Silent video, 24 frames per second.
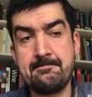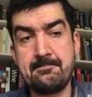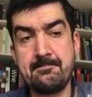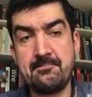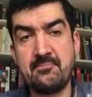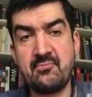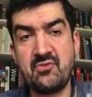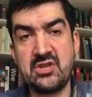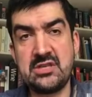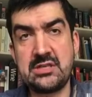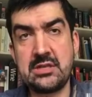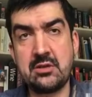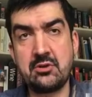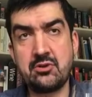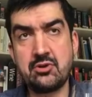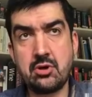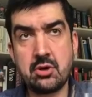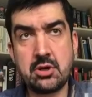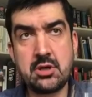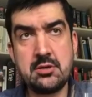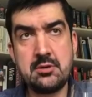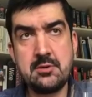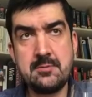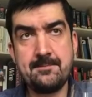Riesling
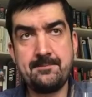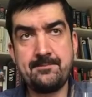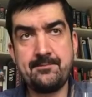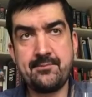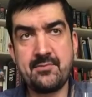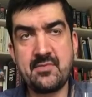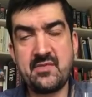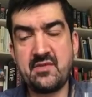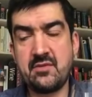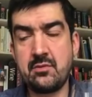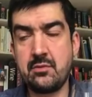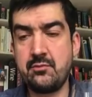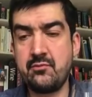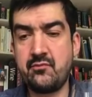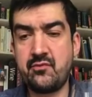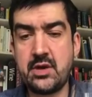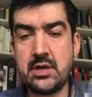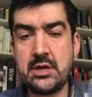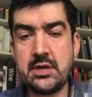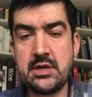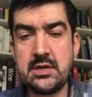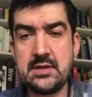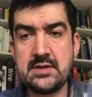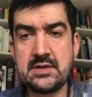Trocken from
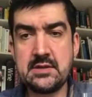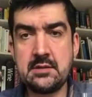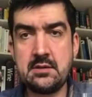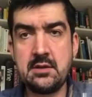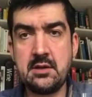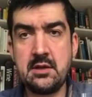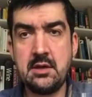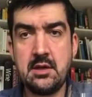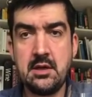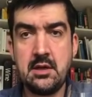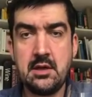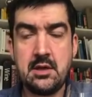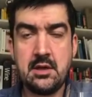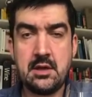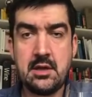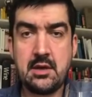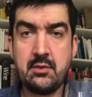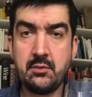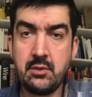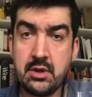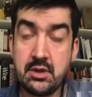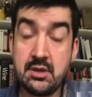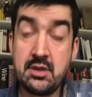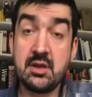Rheinhessen. Now,
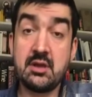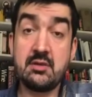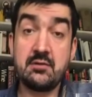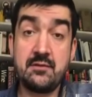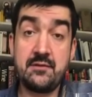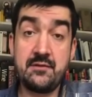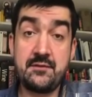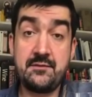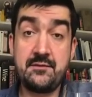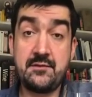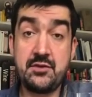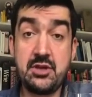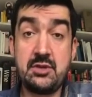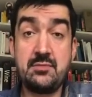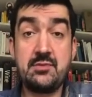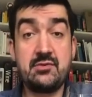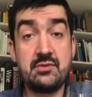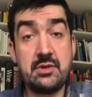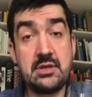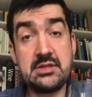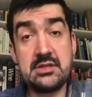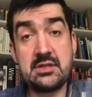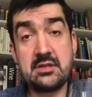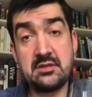when you think of German
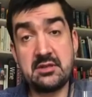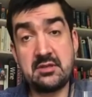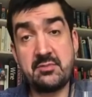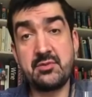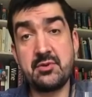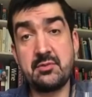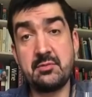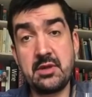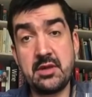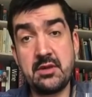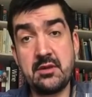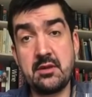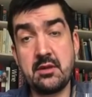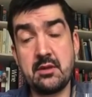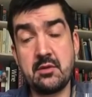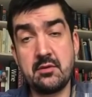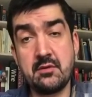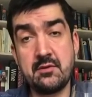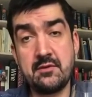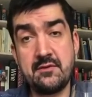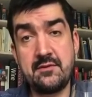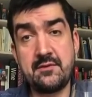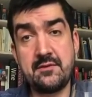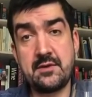Rieslings, you probably think
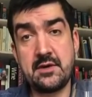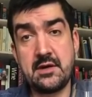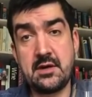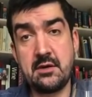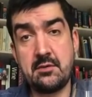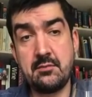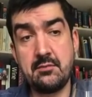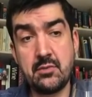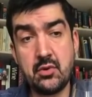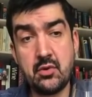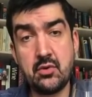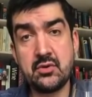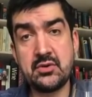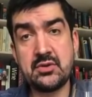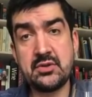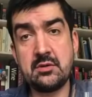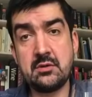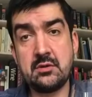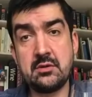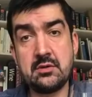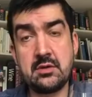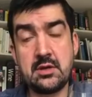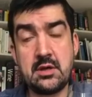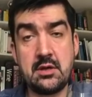of
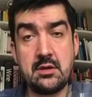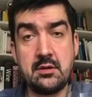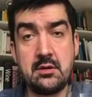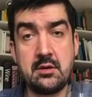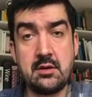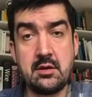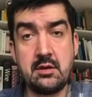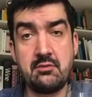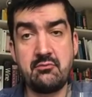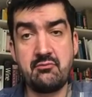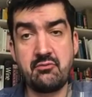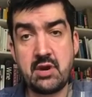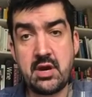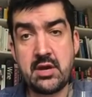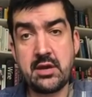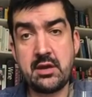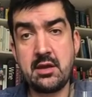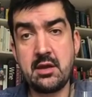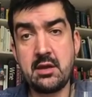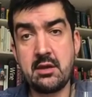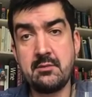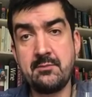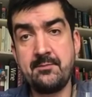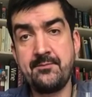Mosel and
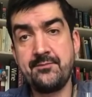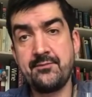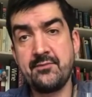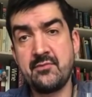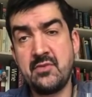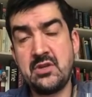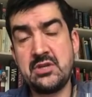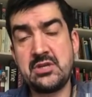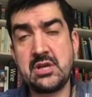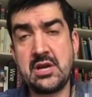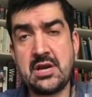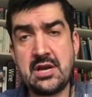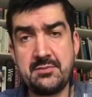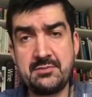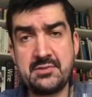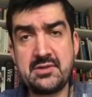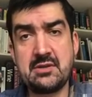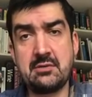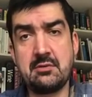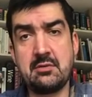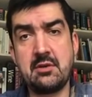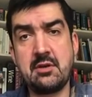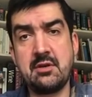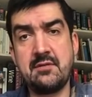Rheingau, which are
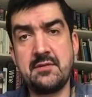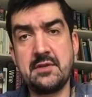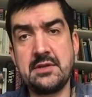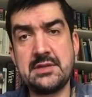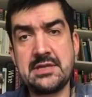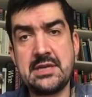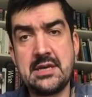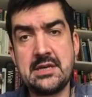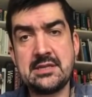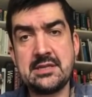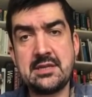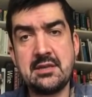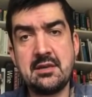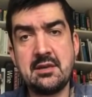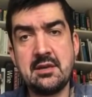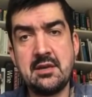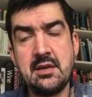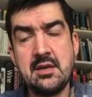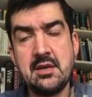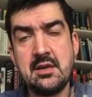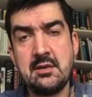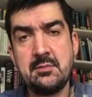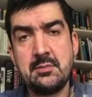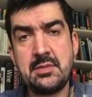absolutely fantastic.
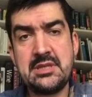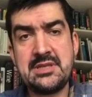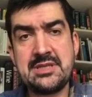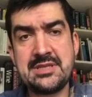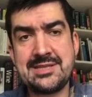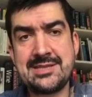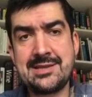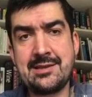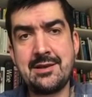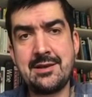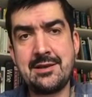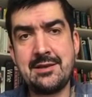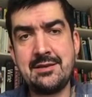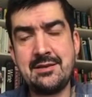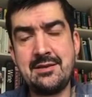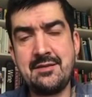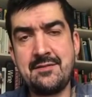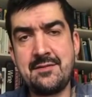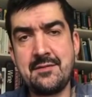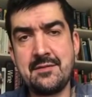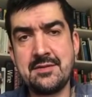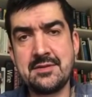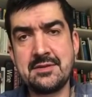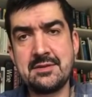But these are slightly
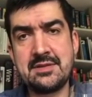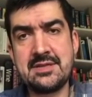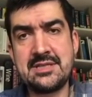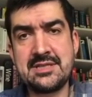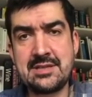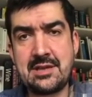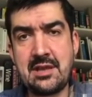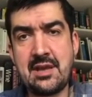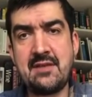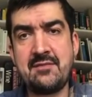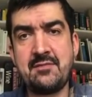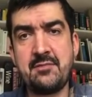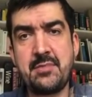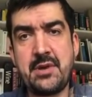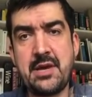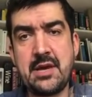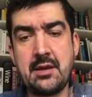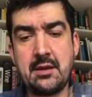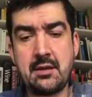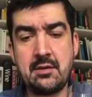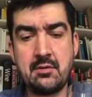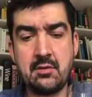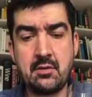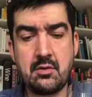different. So this is left
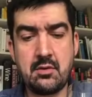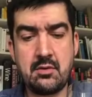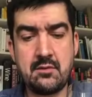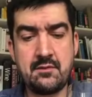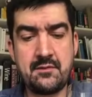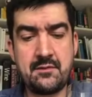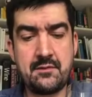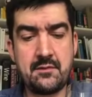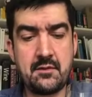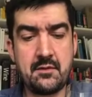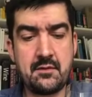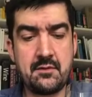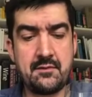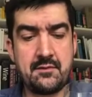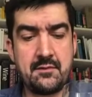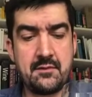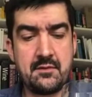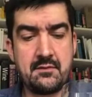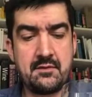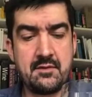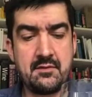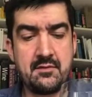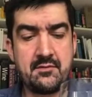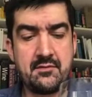bank of the
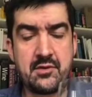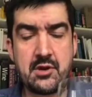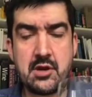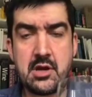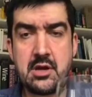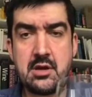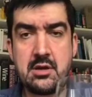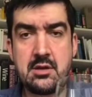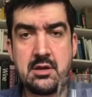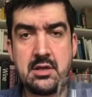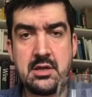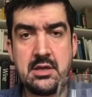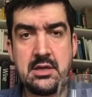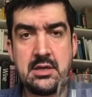River Rhine.